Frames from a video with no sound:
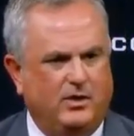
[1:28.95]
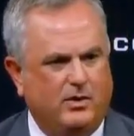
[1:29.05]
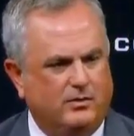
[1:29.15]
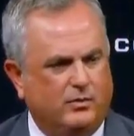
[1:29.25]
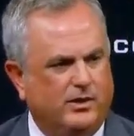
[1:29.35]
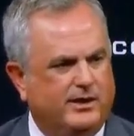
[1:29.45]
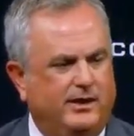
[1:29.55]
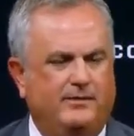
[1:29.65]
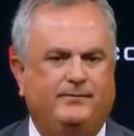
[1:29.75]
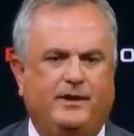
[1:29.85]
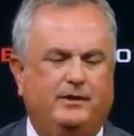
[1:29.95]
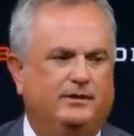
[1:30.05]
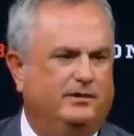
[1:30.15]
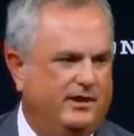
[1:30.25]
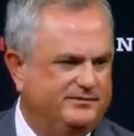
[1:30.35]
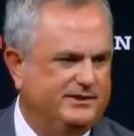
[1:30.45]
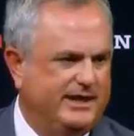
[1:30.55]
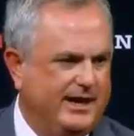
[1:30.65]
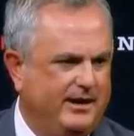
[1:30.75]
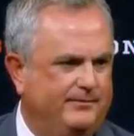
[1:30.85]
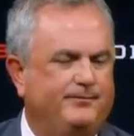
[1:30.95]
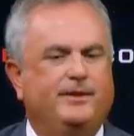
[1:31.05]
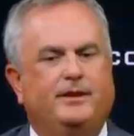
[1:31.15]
hardworking, loves the game.